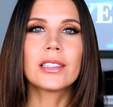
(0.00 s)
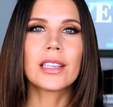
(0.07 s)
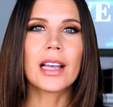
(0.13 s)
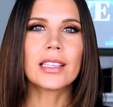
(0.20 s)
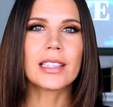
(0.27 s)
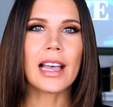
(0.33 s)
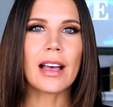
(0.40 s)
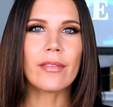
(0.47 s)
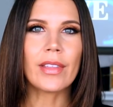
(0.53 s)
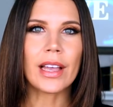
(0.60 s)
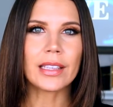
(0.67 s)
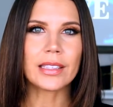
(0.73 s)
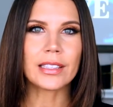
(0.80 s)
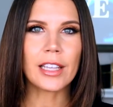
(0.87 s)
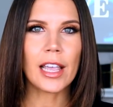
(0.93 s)
It does have
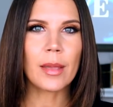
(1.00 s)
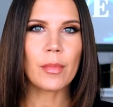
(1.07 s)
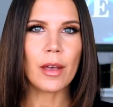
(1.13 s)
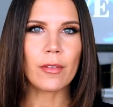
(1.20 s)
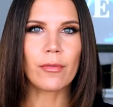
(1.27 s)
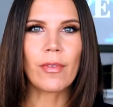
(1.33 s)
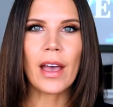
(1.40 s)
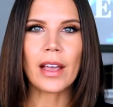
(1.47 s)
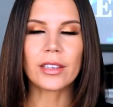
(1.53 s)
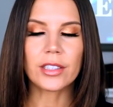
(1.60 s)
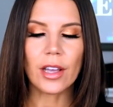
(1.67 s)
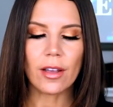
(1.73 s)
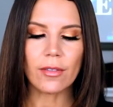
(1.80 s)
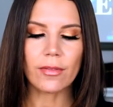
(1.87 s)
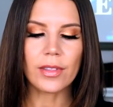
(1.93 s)
that same
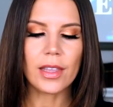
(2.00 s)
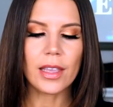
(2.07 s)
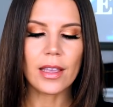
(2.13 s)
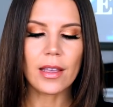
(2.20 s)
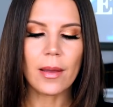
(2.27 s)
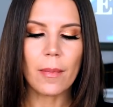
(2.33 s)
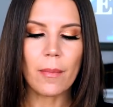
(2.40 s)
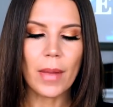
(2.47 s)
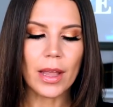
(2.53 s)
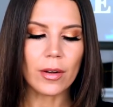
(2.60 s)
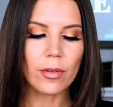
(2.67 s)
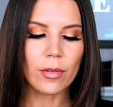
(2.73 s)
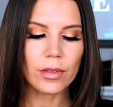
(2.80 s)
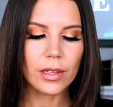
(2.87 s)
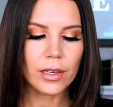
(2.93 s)
effect of the
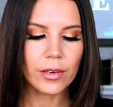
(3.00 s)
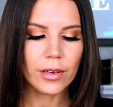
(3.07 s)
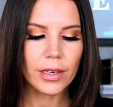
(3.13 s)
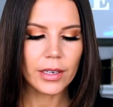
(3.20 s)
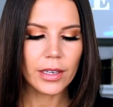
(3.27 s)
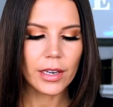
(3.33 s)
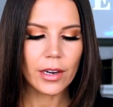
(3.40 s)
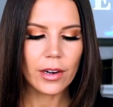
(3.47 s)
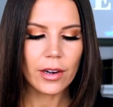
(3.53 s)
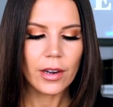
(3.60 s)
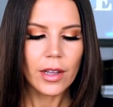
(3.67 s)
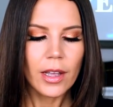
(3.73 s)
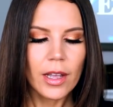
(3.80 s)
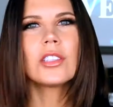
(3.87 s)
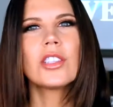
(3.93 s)
micro glitter in
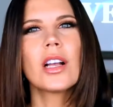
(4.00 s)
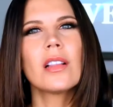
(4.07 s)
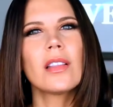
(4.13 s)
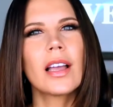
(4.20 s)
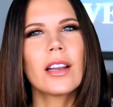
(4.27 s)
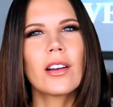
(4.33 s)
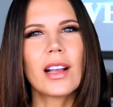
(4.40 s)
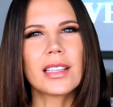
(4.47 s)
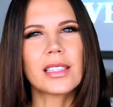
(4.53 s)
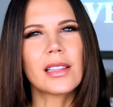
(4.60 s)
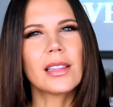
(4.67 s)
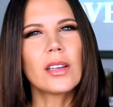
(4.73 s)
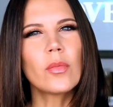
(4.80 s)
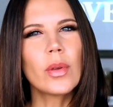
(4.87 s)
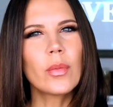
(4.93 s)
here. The gel liner has a
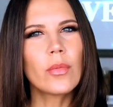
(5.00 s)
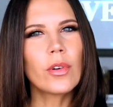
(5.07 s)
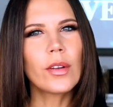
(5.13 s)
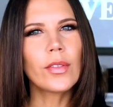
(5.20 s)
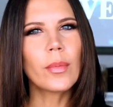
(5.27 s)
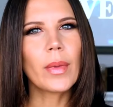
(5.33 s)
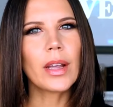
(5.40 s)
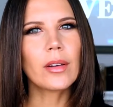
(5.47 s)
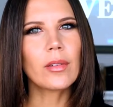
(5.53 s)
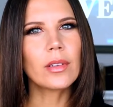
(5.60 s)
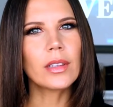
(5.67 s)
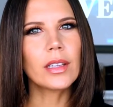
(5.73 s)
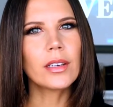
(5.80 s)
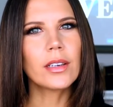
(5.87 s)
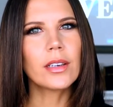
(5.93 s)
little bit more of the
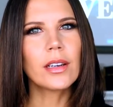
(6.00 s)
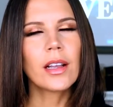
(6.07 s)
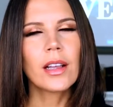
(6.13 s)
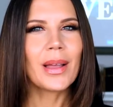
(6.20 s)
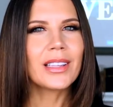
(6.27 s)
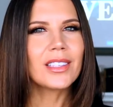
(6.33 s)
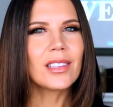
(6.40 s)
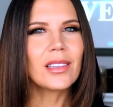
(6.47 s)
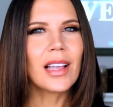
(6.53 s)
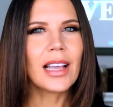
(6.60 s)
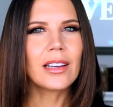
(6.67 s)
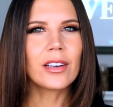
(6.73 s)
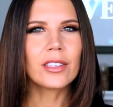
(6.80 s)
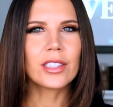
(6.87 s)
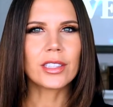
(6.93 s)
micro glitter. The pencil
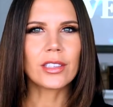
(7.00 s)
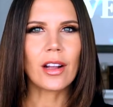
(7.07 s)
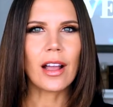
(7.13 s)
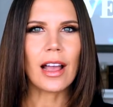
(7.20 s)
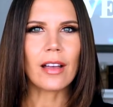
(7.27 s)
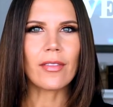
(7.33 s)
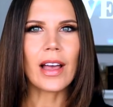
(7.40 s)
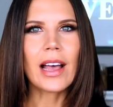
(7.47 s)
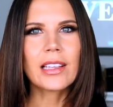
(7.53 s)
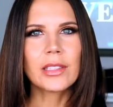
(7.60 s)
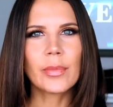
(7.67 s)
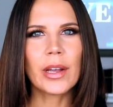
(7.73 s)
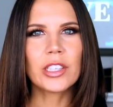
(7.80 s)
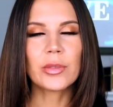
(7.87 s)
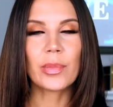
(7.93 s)
liner does not have
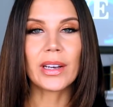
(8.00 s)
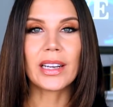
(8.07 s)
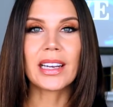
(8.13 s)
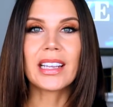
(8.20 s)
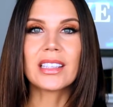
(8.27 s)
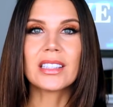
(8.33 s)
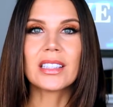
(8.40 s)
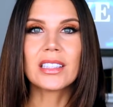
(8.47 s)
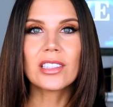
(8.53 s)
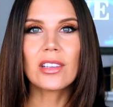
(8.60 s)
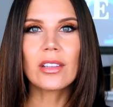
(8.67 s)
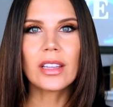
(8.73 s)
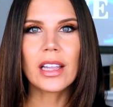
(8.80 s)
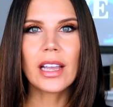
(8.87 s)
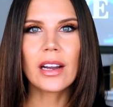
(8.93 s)
as much, but it is
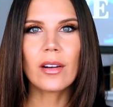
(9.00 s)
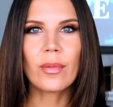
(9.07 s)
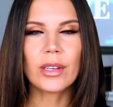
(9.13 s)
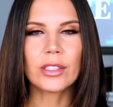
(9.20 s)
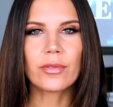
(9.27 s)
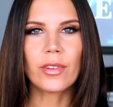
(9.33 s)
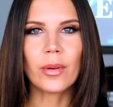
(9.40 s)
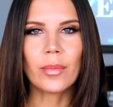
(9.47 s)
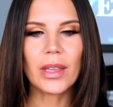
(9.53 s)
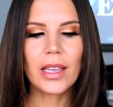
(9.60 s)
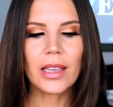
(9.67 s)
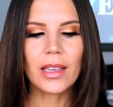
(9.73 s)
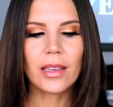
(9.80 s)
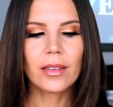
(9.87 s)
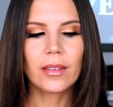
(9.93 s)
still there, which for
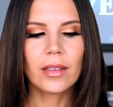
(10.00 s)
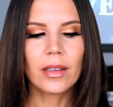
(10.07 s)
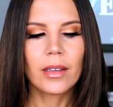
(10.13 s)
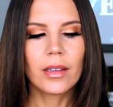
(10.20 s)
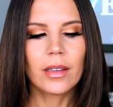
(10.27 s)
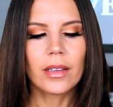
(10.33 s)
me